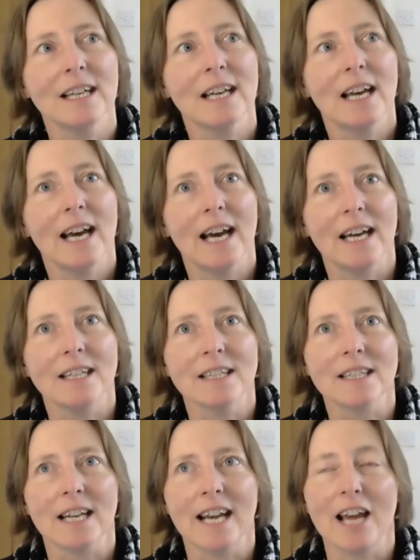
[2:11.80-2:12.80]
And
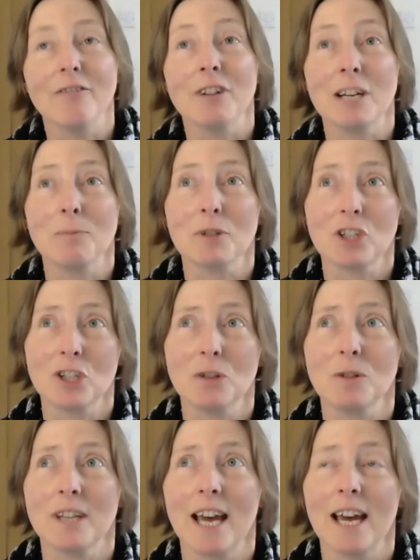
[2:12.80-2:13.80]
I really
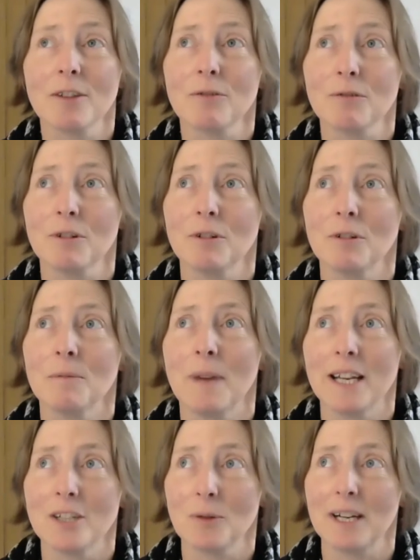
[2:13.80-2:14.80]
pursued that through
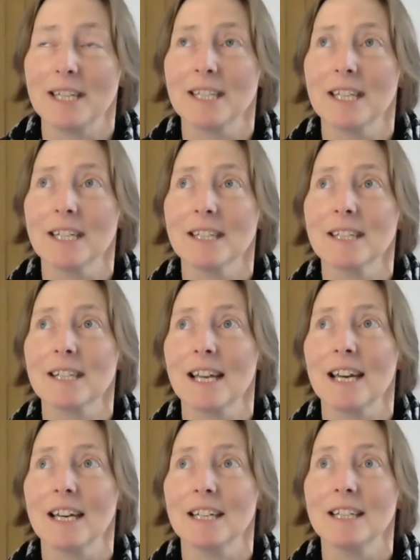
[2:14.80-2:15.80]
my 20s
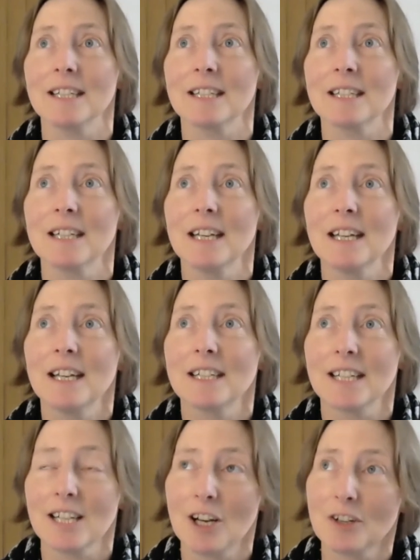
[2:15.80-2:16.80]
and
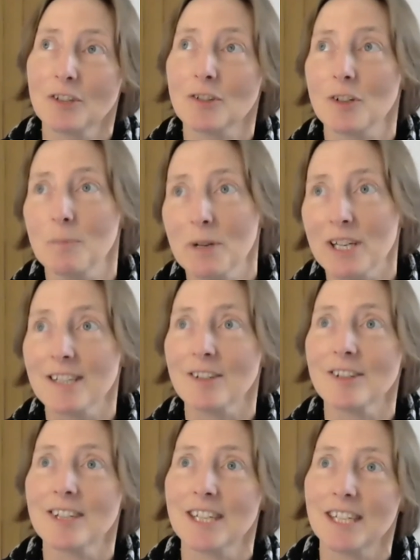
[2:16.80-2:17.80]
did a lot of sort of personal
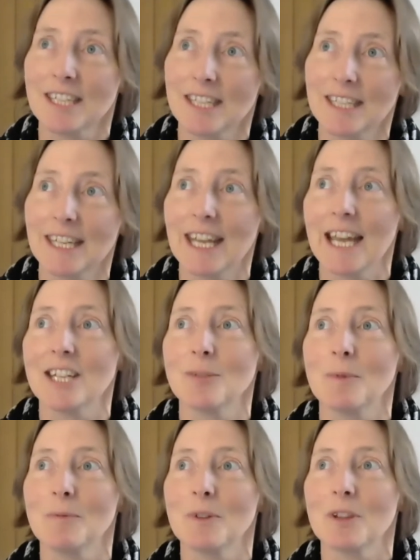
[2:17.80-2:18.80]
study and
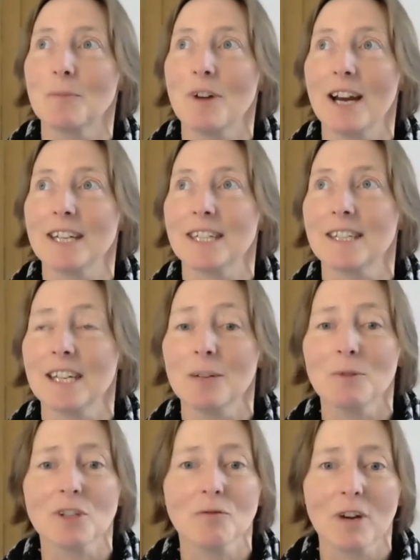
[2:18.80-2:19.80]
engagement with the practice. And it
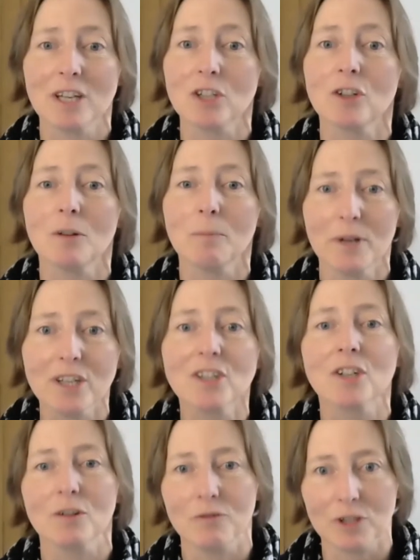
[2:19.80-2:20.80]
was a very strong
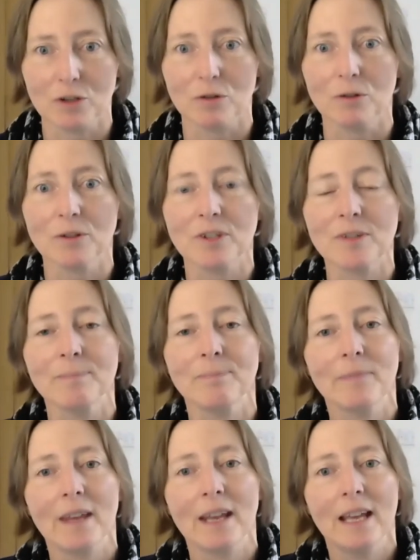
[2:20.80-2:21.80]
personal resource.
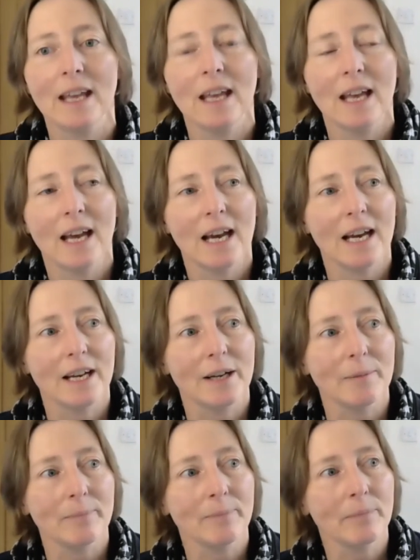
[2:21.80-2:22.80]

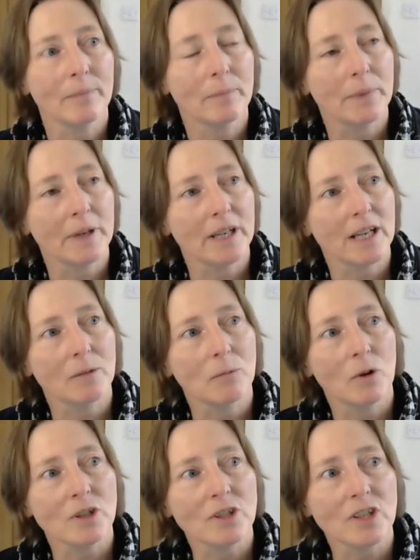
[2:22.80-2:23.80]
But it
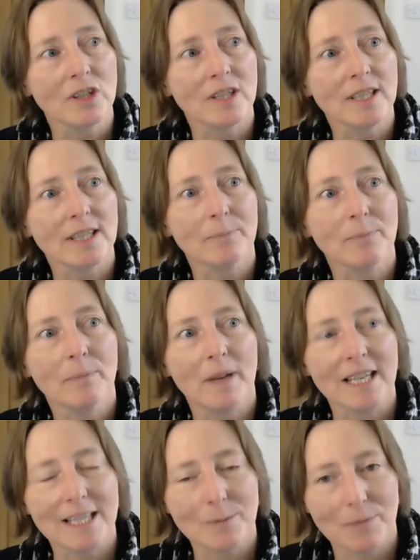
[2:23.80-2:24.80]
wasn't
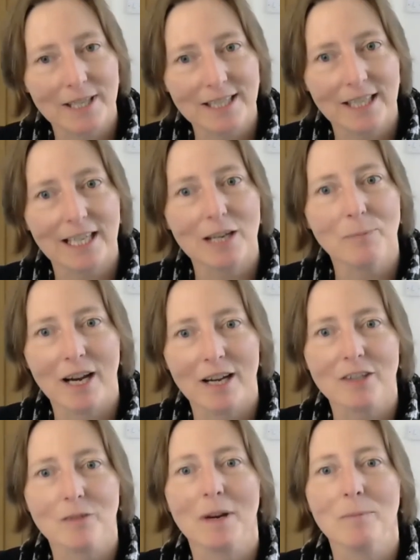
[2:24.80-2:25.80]
explicitly
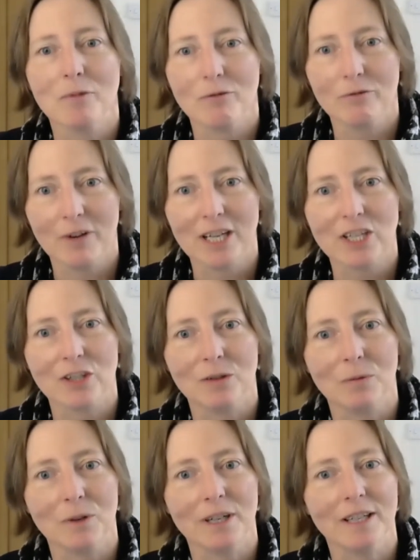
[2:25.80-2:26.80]
part of my professional
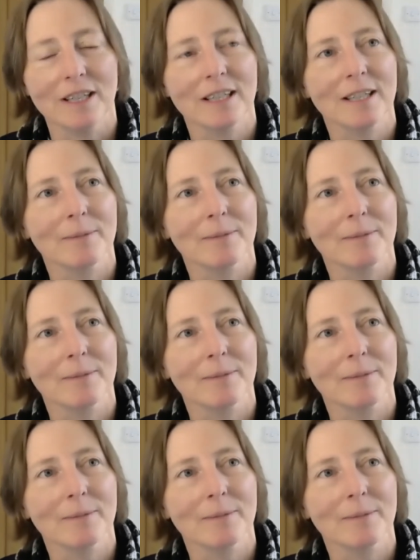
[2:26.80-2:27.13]
work